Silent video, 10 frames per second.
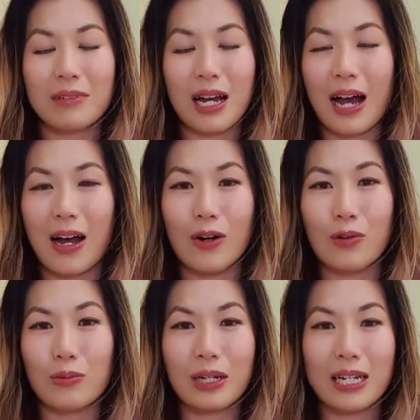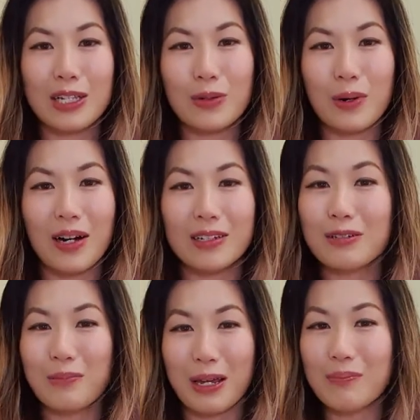how willing you are
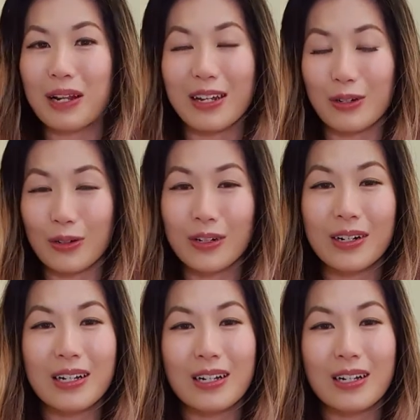to make Play-Doh.